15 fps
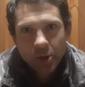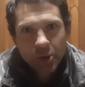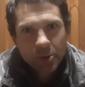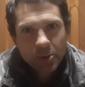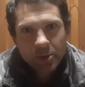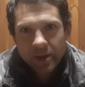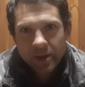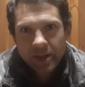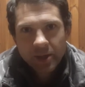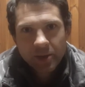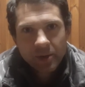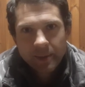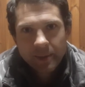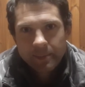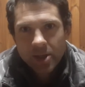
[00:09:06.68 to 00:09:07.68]
You're not the
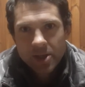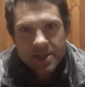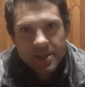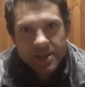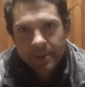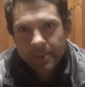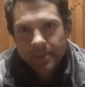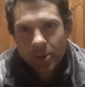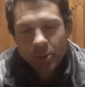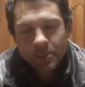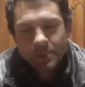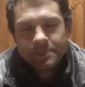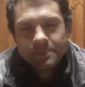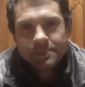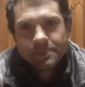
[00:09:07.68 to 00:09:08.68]
only boss
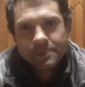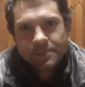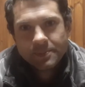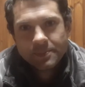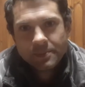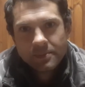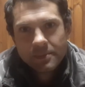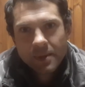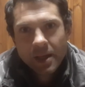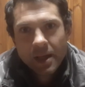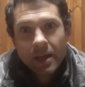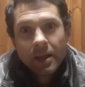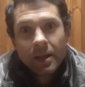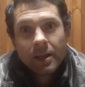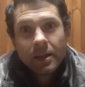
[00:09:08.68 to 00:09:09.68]
anymore.
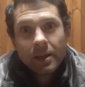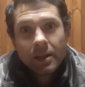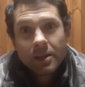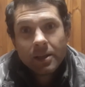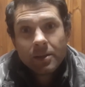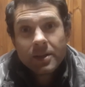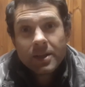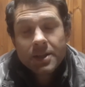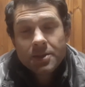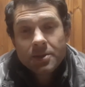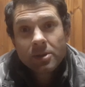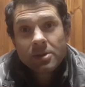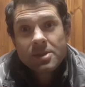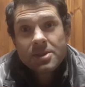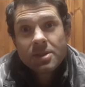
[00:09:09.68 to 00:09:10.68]
You need
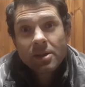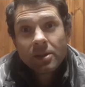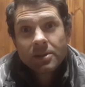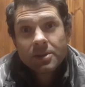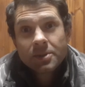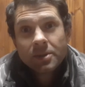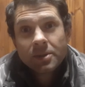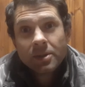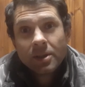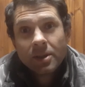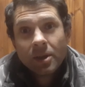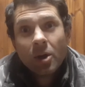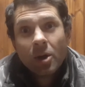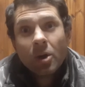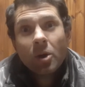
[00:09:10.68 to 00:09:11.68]
to consult
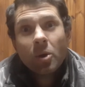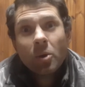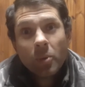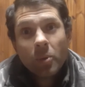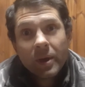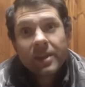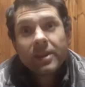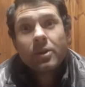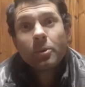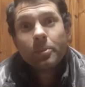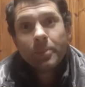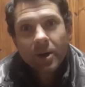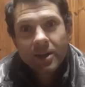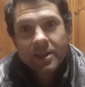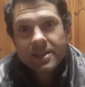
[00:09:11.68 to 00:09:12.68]
with your
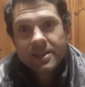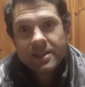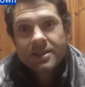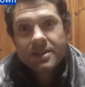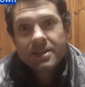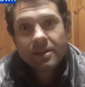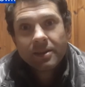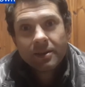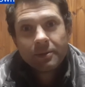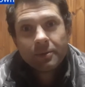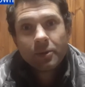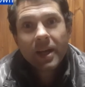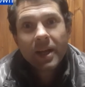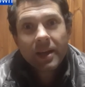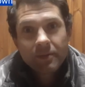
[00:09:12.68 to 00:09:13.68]
partners
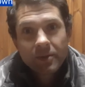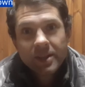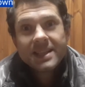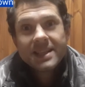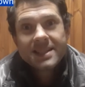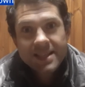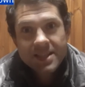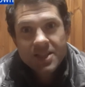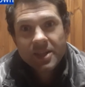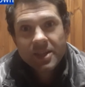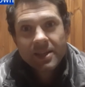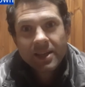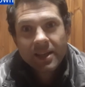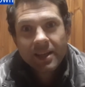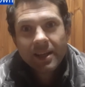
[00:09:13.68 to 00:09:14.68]
for every
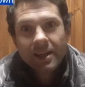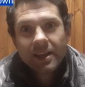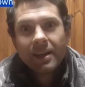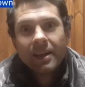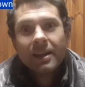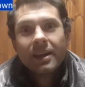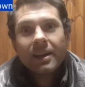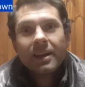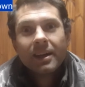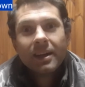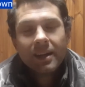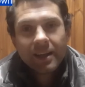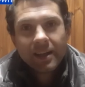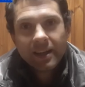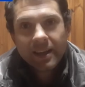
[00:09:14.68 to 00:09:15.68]
decision
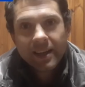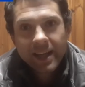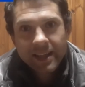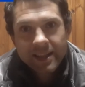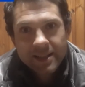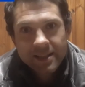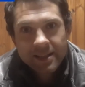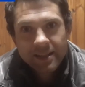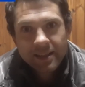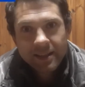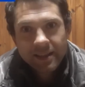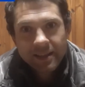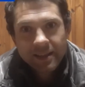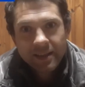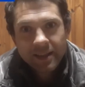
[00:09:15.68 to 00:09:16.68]
that
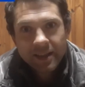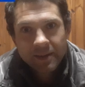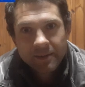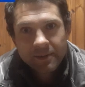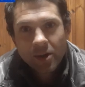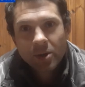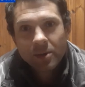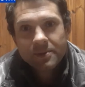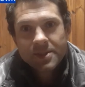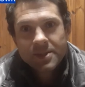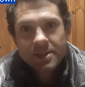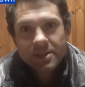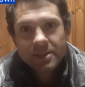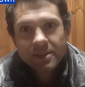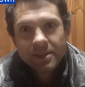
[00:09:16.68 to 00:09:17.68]

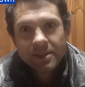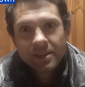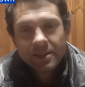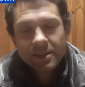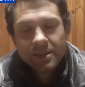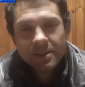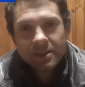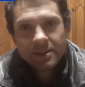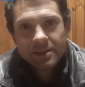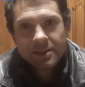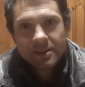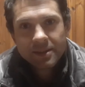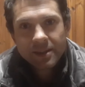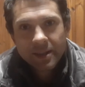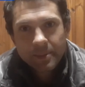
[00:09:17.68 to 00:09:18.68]
involves
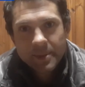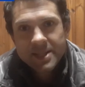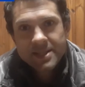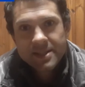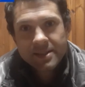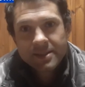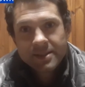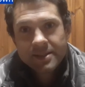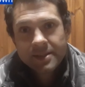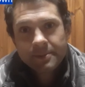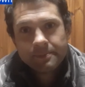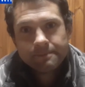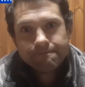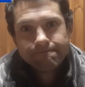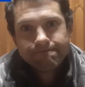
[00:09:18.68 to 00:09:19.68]
the business.